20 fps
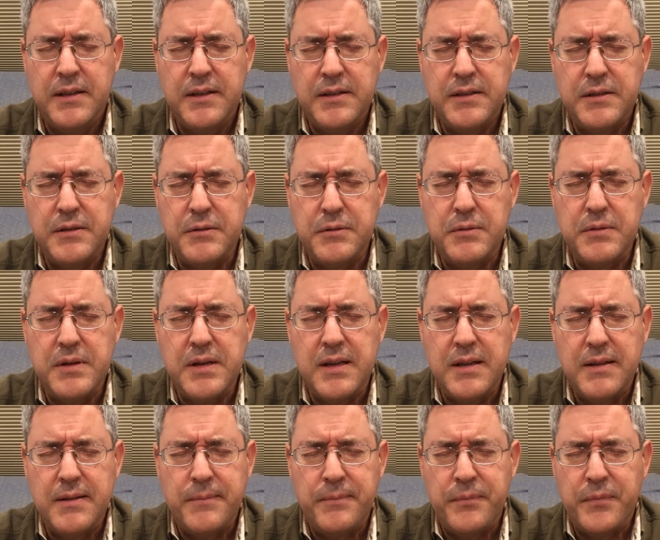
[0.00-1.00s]
to
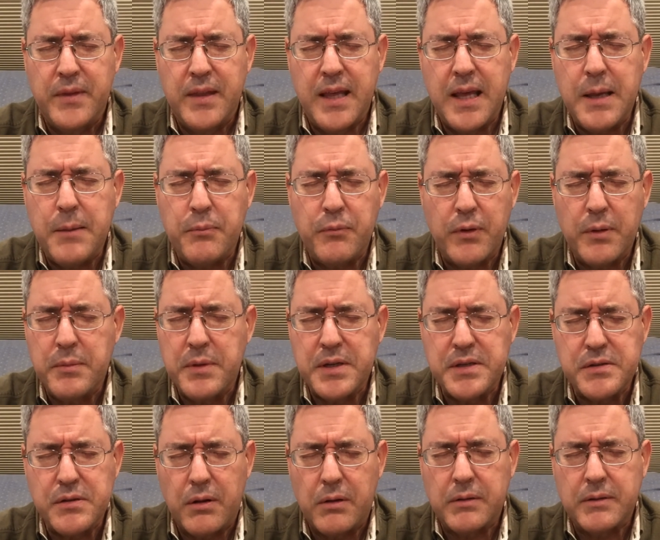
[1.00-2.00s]
keep from
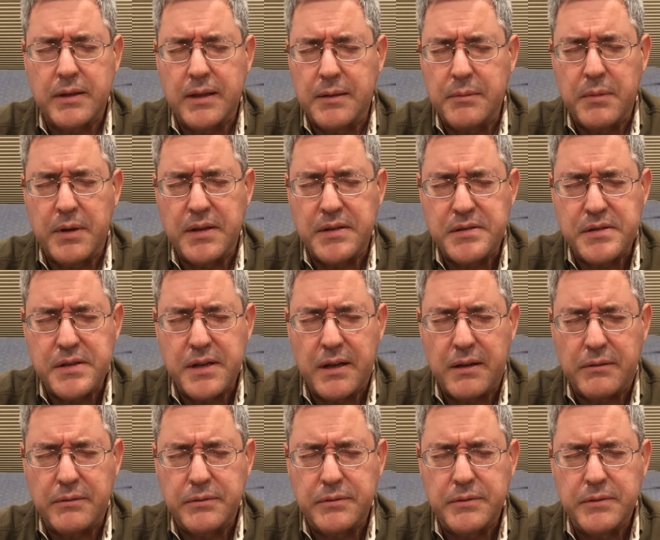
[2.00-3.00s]
exalting myself.